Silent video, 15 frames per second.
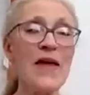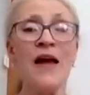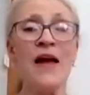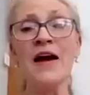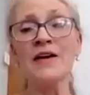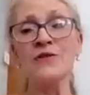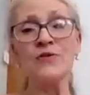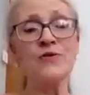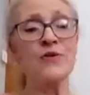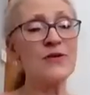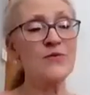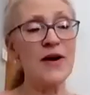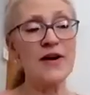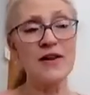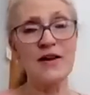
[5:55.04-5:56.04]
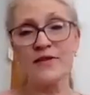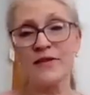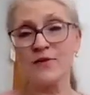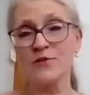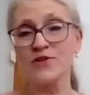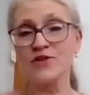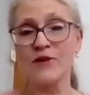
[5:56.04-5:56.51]
and you can write on
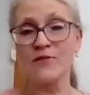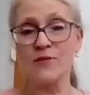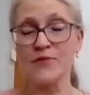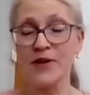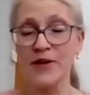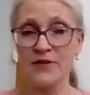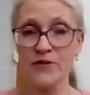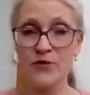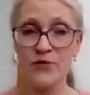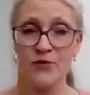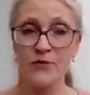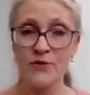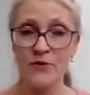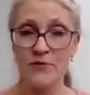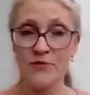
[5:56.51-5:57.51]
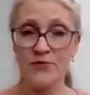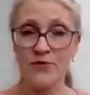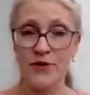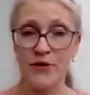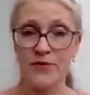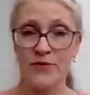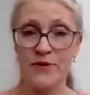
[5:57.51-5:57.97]
there whichever plant you
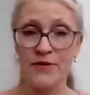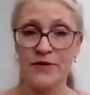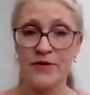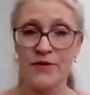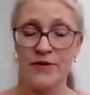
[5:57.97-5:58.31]
put it with.